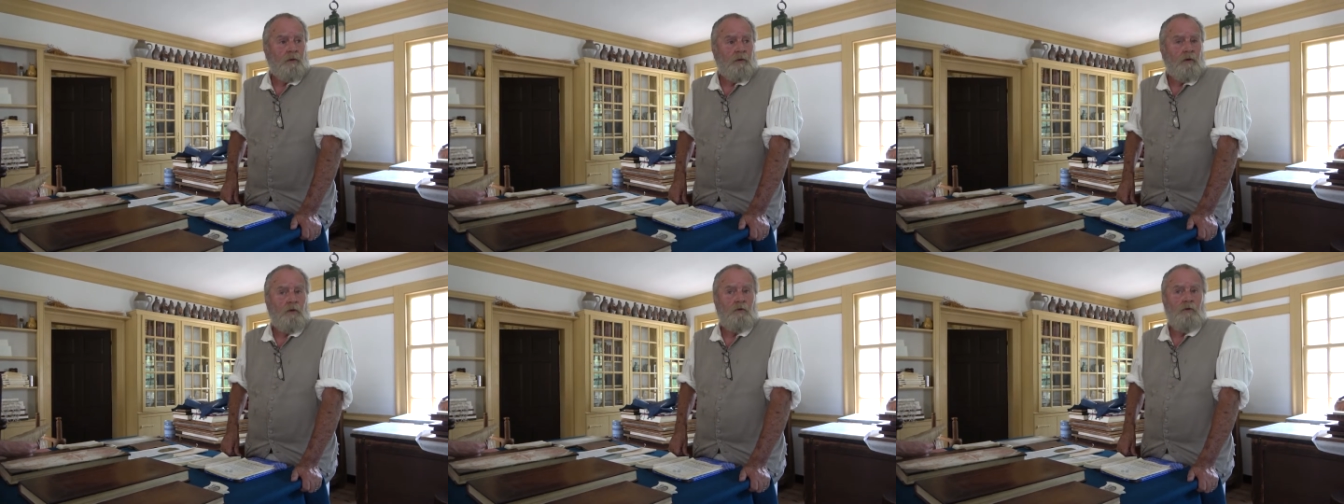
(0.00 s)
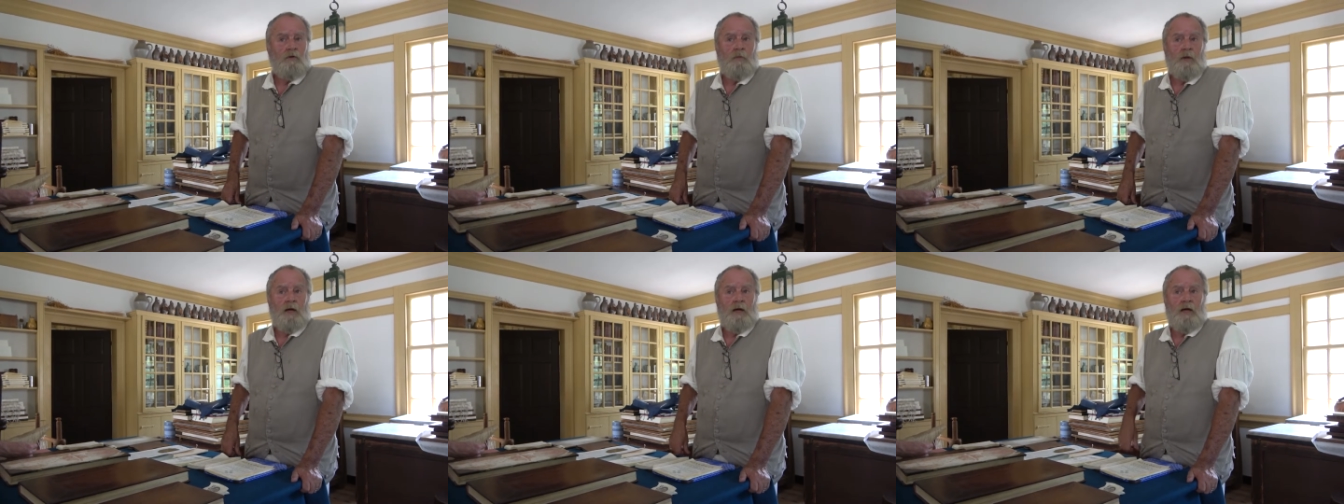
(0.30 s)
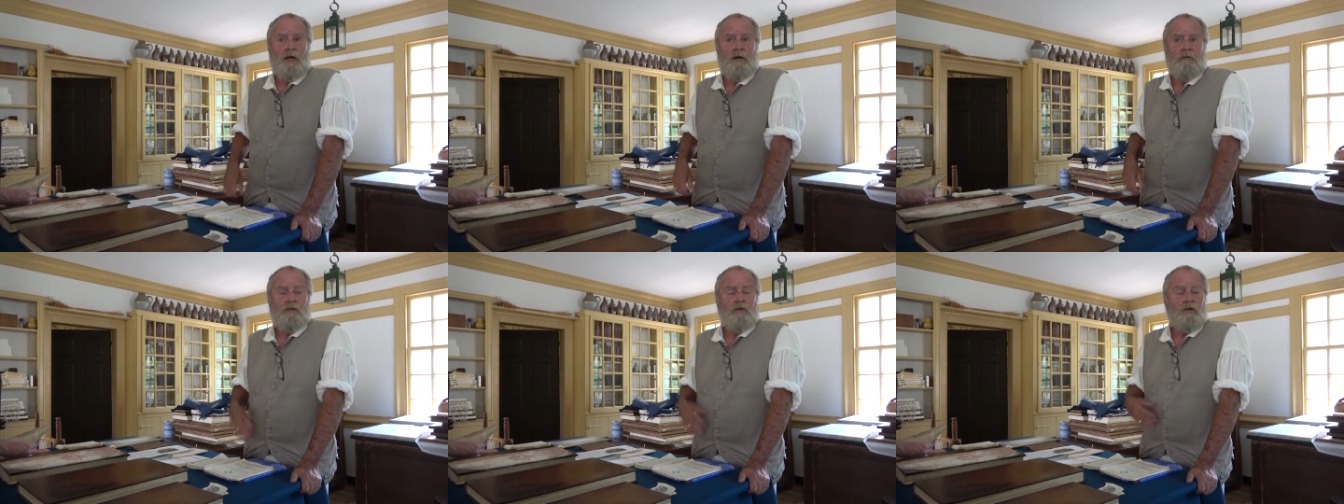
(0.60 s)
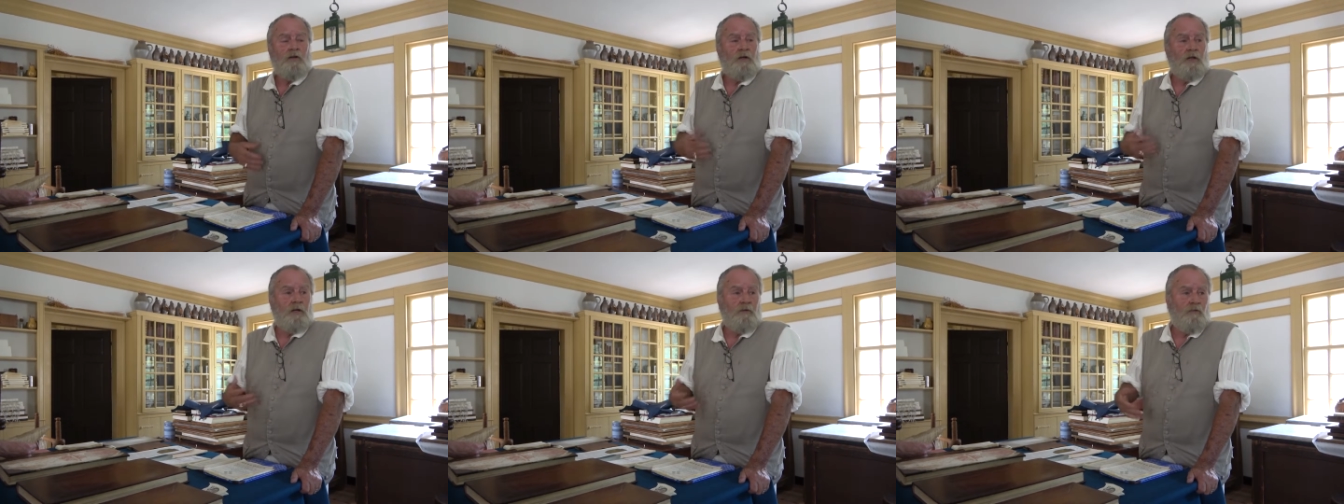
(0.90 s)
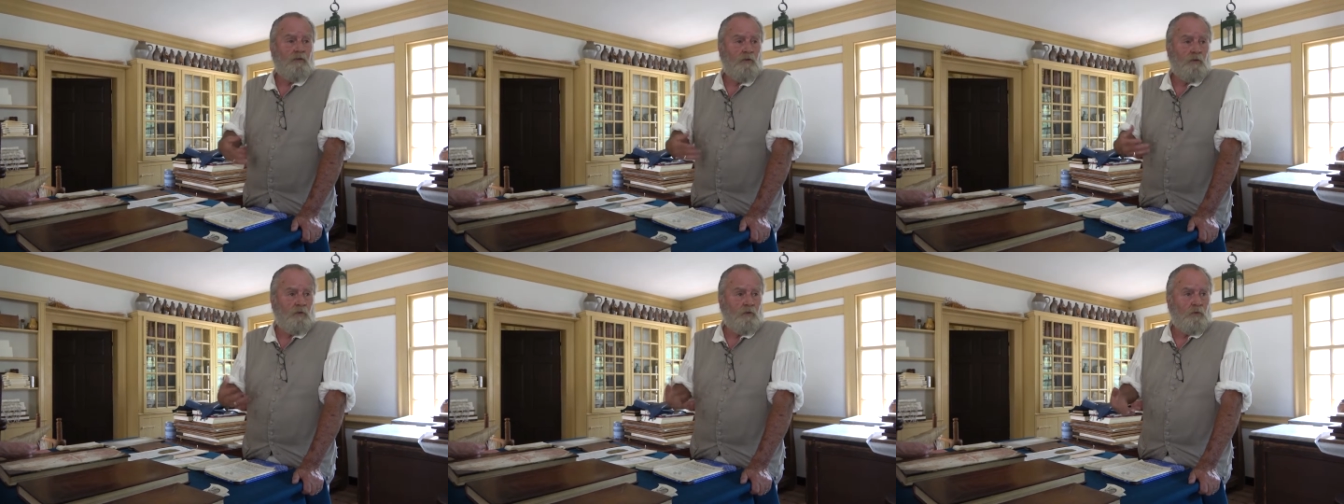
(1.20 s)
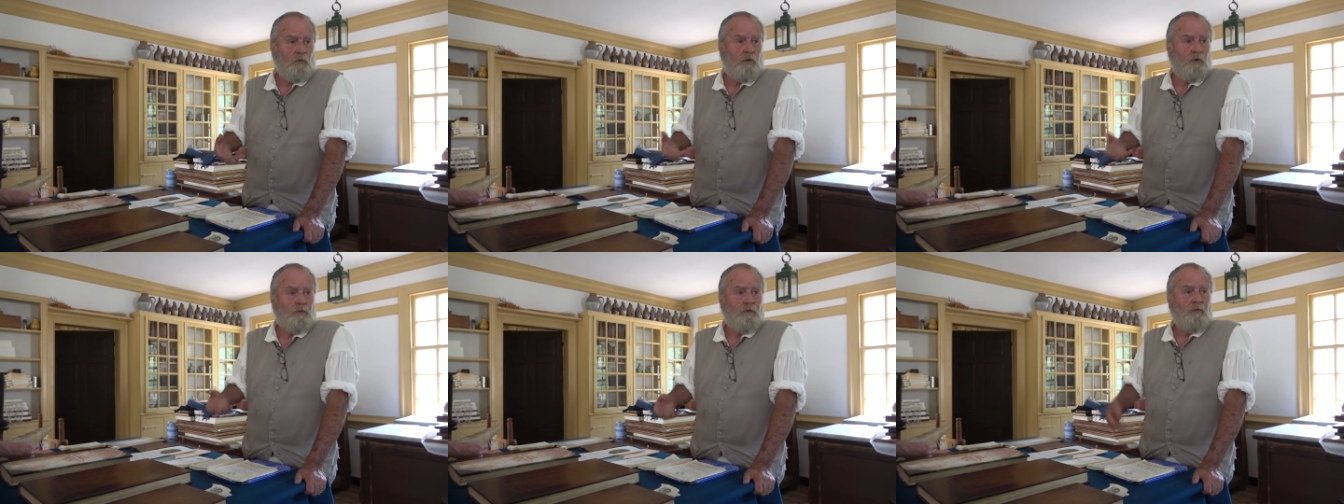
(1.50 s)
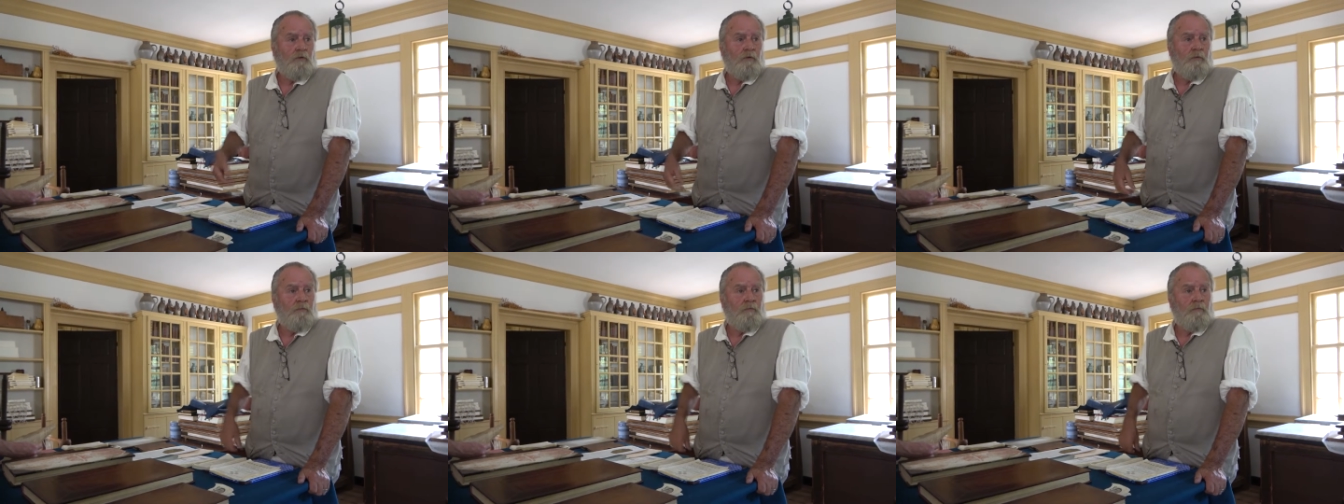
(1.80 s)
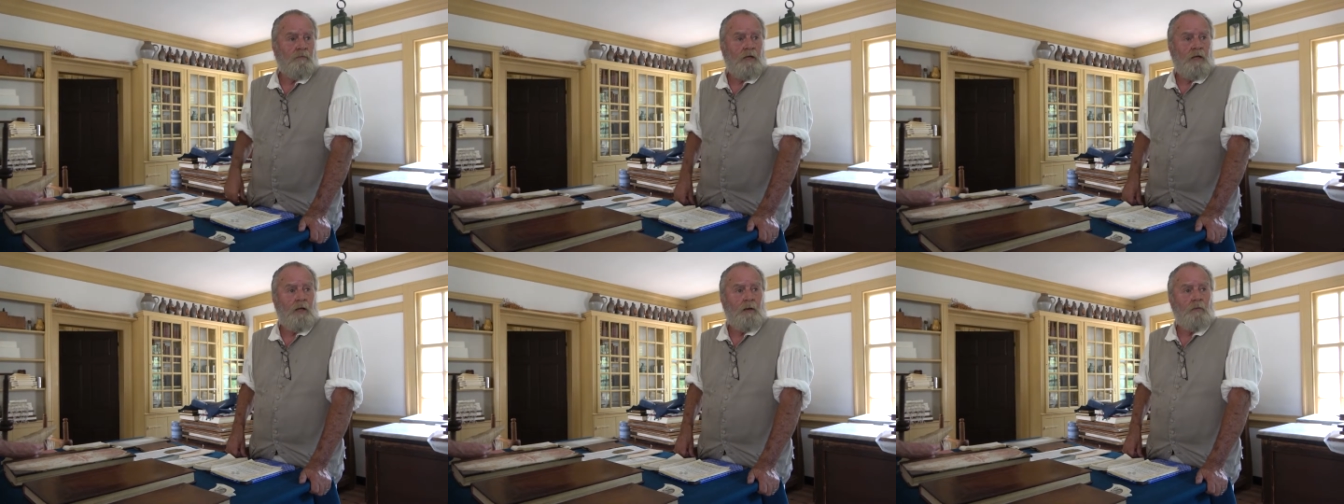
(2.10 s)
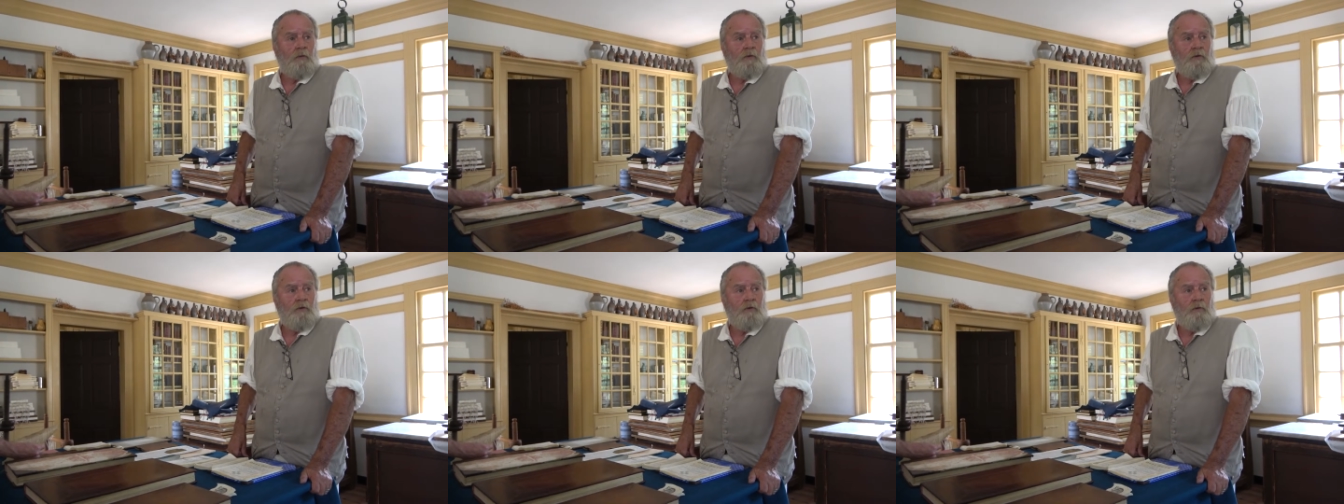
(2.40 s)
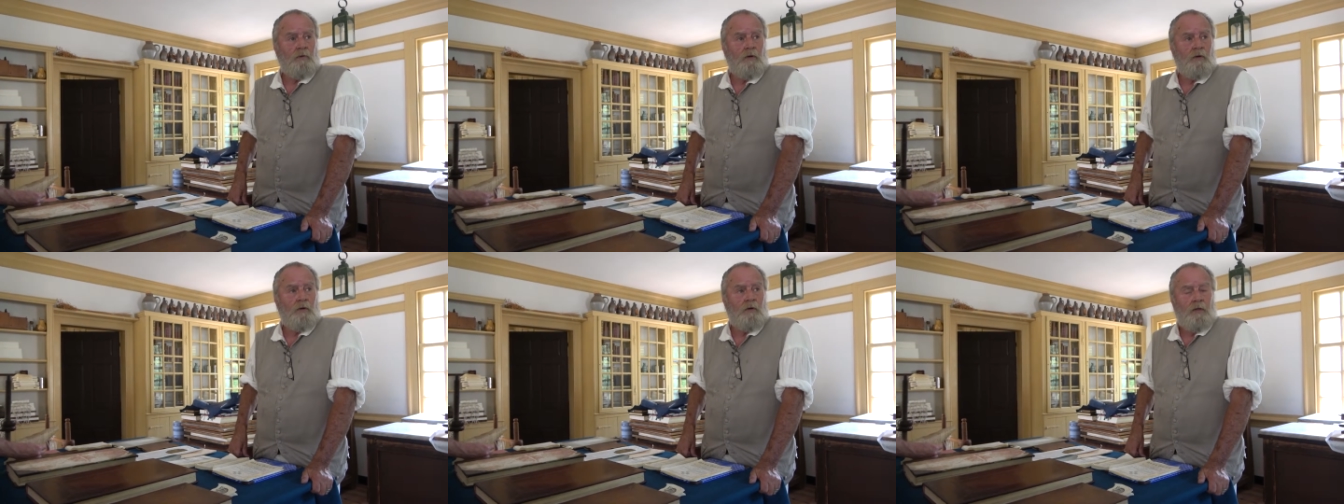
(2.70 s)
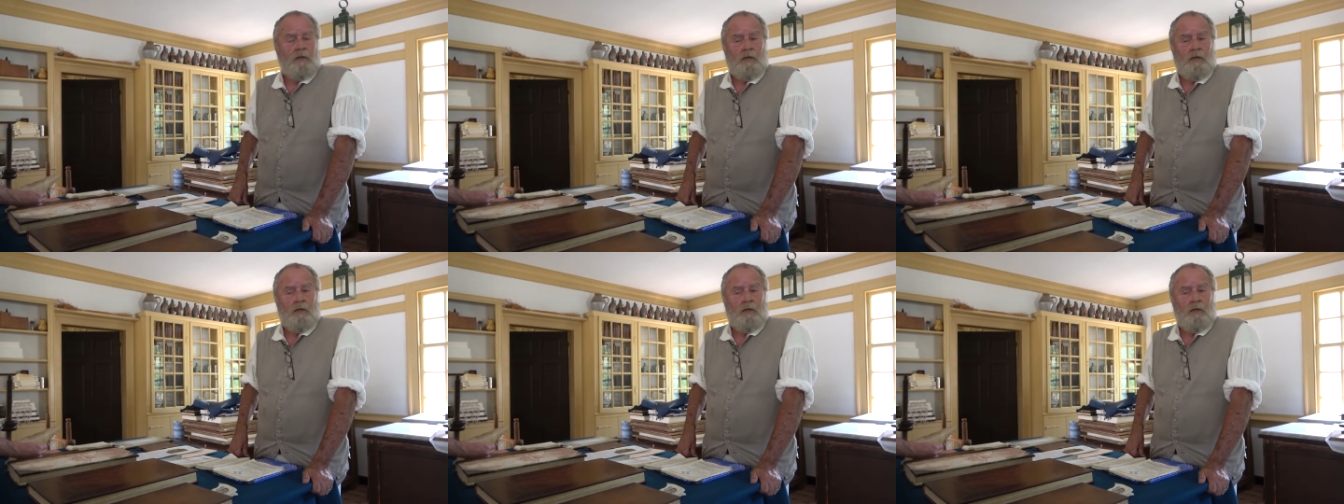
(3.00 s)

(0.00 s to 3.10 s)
who you might have a little influence with, or be able to